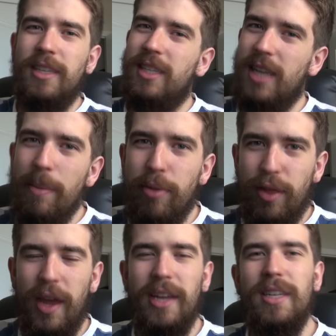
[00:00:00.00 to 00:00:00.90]

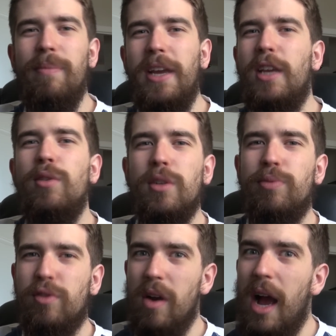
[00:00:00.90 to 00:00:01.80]
something to make you
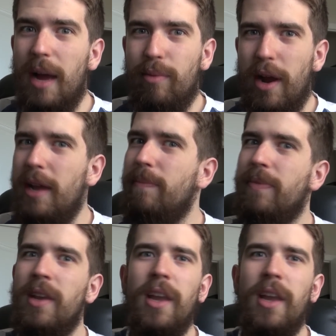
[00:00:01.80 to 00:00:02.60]
subscribe, right?